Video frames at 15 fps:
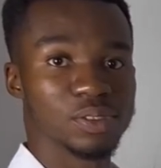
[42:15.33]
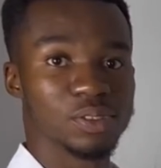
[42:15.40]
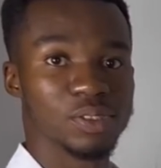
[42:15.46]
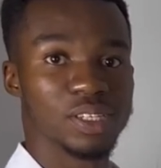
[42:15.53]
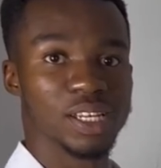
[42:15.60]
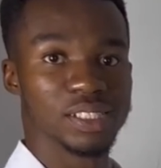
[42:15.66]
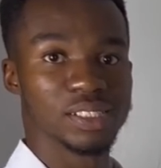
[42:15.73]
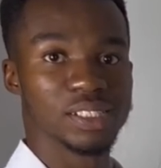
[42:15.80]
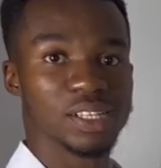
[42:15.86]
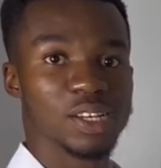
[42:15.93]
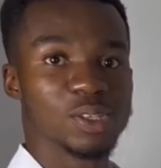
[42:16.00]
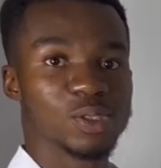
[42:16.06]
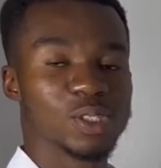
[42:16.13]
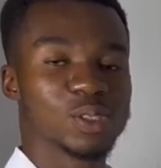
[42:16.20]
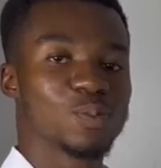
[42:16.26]
You get it.
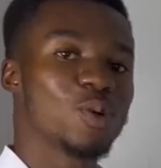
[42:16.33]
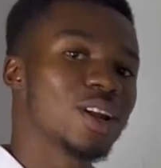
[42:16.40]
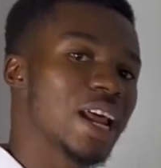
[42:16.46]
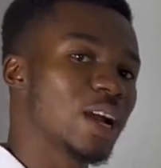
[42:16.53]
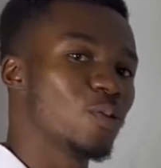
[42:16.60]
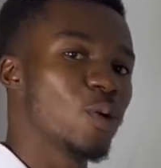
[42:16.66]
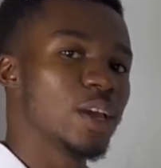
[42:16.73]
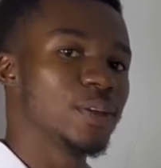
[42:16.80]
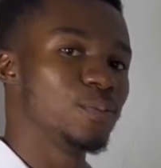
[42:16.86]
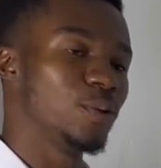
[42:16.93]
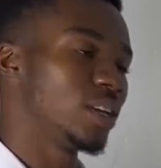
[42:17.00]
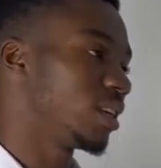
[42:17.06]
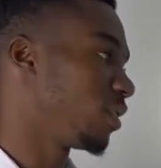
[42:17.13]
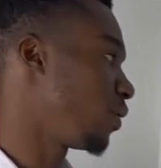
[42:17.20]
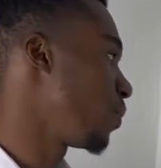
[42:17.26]
So it's more like where you
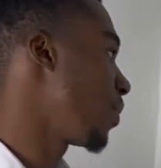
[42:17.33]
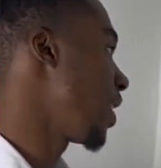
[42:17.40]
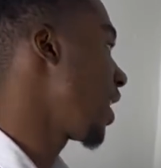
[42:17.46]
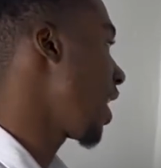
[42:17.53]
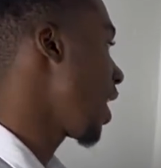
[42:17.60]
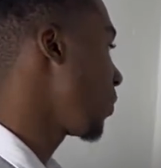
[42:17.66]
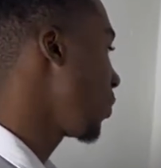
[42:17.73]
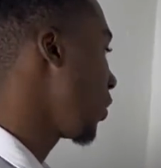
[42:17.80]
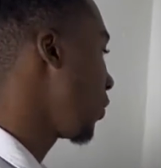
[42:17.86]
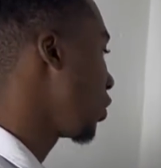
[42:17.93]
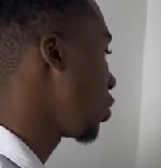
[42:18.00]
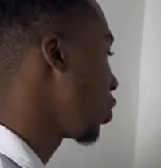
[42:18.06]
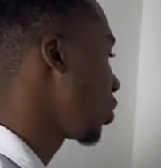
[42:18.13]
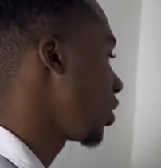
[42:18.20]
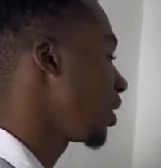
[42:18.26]
break even. But the MPV
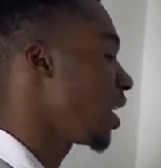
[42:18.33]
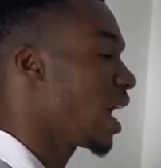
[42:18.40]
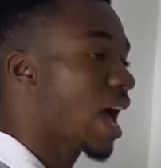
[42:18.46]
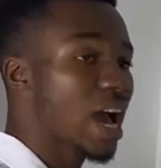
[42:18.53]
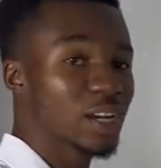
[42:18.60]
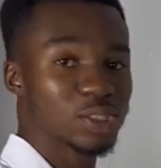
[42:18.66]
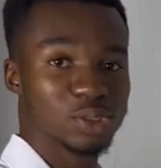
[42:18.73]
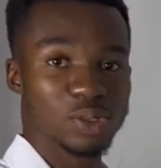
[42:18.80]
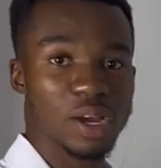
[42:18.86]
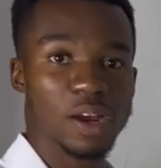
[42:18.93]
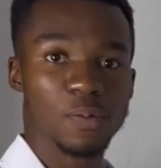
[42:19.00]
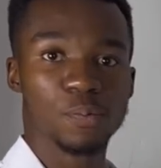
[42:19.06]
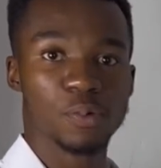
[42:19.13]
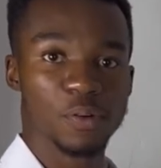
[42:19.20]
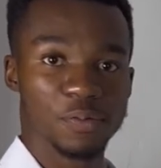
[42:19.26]
shows you the
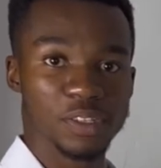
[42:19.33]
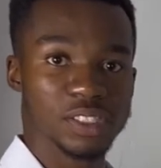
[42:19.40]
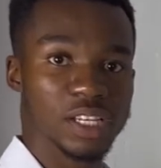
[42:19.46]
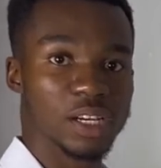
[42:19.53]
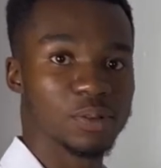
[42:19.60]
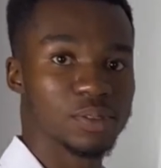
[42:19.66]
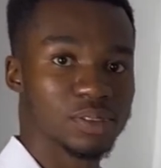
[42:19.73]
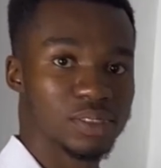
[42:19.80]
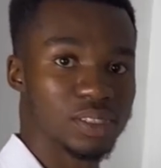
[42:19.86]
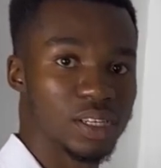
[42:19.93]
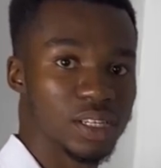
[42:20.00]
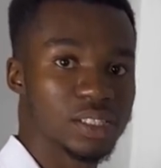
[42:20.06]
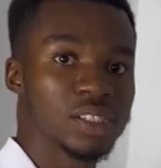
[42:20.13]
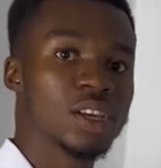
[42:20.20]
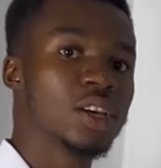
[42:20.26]
actual profit you are going to
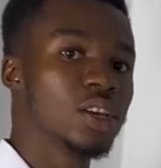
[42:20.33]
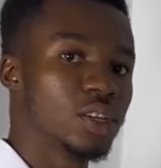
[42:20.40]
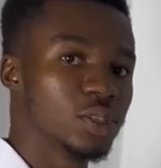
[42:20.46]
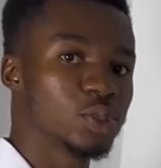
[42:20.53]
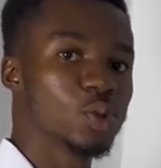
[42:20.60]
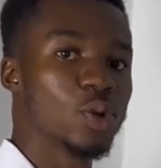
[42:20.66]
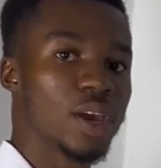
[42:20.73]
get. So